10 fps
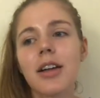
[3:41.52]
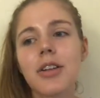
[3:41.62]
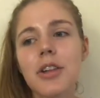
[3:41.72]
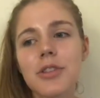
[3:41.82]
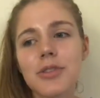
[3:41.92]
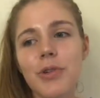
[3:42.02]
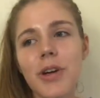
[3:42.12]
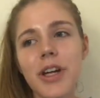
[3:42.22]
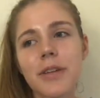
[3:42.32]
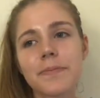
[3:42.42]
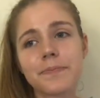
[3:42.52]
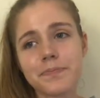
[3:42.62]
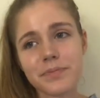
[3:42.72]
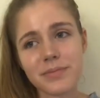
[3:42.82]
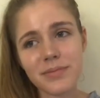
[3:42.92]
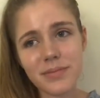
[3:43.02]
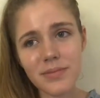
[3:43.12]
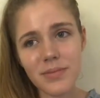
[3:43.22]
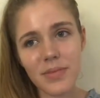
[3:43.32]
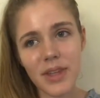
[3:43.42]
Another story,
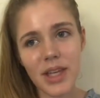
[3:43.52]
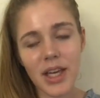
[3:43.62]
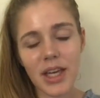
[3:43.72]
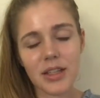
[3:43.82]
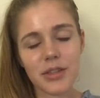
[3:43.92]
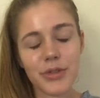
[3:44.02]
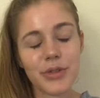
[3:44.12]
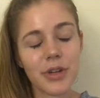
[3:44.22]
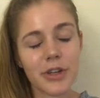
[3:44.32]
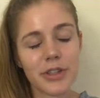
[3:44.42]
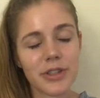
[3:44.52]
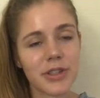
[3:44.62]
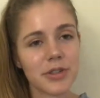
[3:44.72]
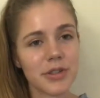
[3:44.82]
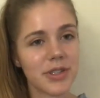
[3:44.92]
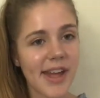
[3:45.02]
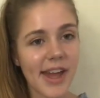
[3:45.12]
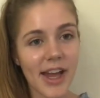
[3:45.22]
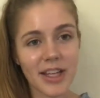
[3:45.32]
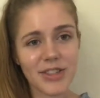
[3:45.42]
and honestly, to this
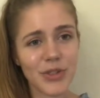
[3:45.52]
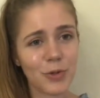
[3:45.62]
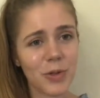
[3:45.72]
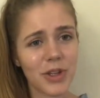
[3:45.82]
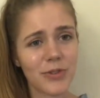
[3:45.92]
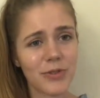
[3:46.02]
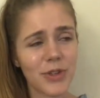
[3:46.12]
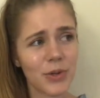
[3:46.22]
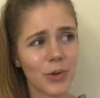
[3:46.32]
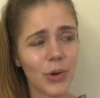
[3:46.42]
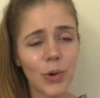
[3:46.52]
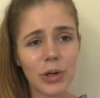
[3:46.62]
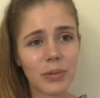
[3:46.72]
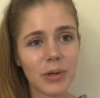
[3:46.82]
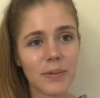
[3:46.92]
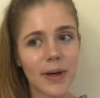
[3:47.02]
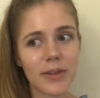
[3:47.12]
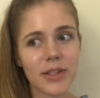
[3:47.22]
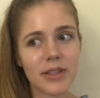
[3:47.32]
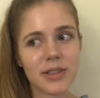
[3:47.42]
day, I still really feel horrible
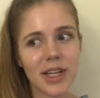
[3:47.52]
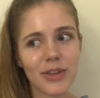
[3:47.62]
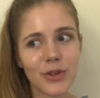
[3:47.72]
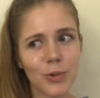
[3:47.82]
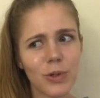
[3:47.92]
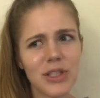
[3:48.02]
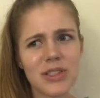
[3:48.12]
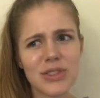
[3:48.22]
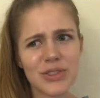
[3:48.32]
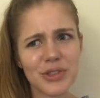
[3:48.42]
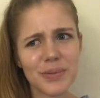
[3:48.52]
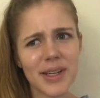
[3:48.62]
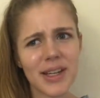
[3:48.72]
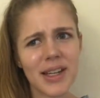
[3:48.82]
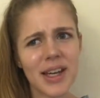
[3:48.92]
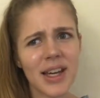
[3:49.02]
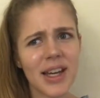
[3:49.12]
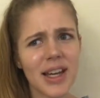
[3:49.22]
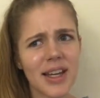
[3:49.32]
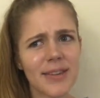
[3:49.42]
about this. I feel really stupid,
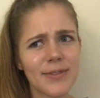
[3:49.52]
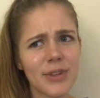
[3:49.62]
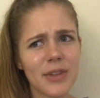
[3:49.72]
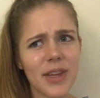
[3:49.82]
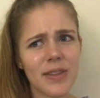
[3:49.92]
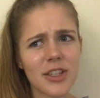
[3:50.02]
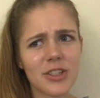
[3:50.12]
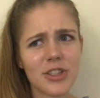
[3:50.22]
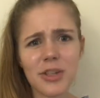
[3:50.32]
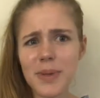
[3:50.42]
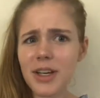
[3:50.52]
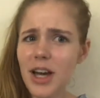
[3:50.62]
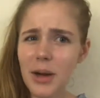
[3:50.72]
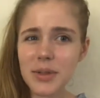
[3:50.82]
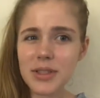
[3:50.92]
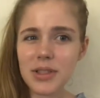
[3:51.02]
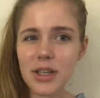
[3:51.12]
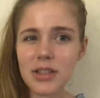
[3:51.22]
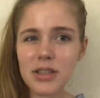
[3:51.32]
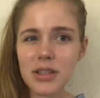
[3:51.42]
and I feel like this should have been common
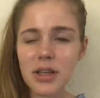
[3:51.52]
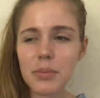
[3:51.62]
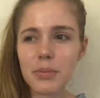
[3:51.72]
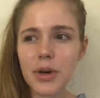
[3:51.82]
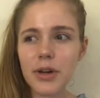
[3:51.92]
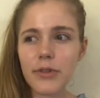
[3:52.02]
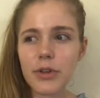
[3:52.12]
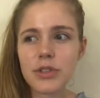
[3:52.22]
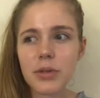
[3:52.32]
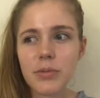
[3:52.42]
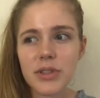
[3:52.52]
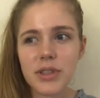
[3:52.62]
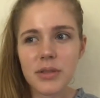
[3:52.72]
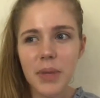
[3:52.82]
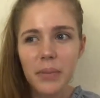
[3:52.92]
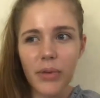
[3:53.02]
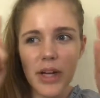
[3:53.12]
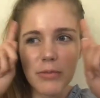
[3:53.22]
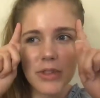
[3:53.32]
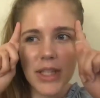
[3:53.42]
sense, but for some reason, my
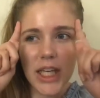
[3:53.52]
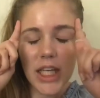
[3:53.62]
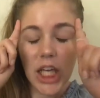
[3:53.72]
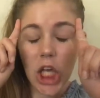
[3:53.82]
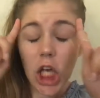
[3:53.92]
brain was like,